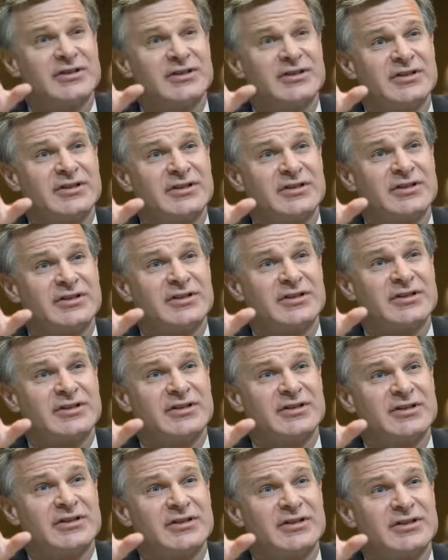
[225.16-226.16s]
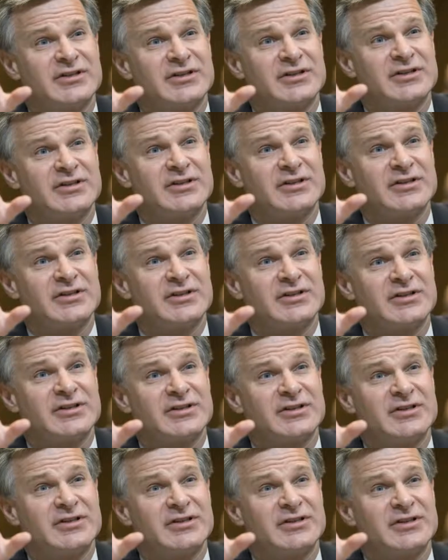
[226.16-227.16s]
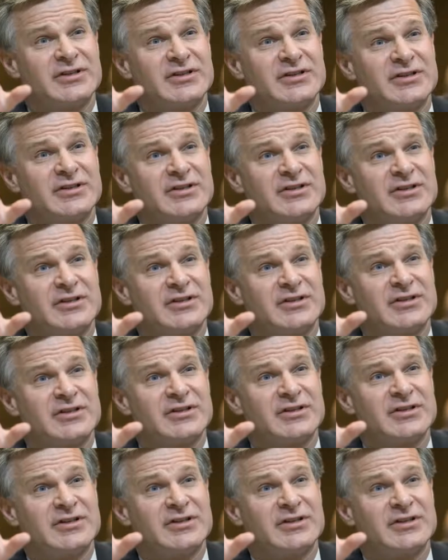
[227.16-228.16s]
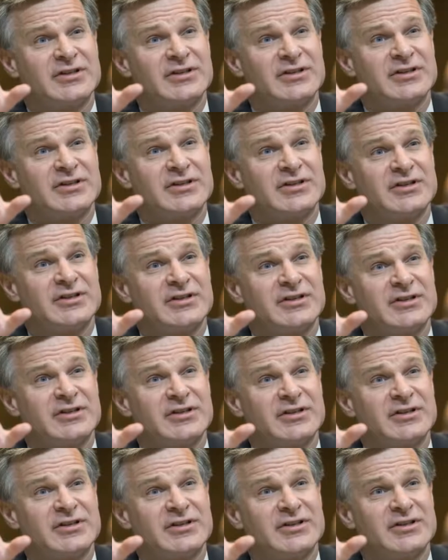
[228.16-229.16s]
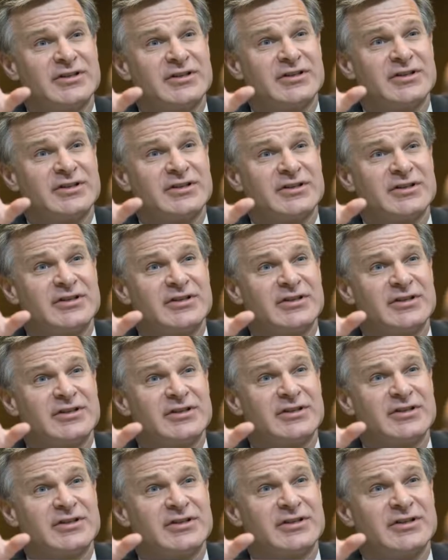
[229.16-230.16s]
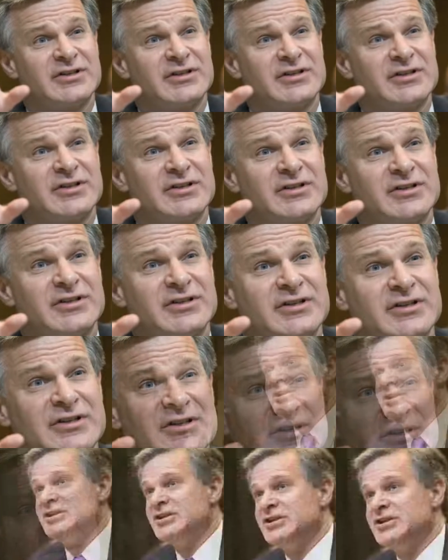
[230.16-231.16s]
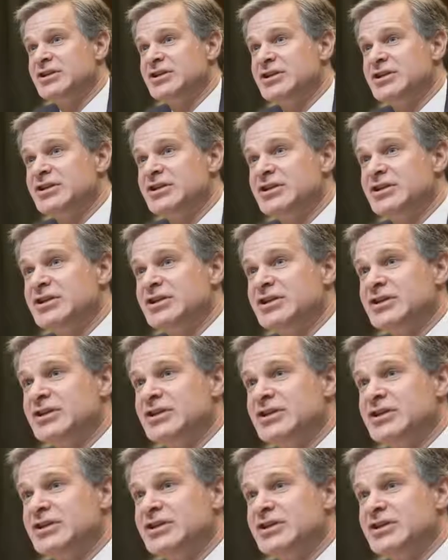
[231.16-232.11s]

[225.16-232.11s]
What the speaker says: This person isn't speaking.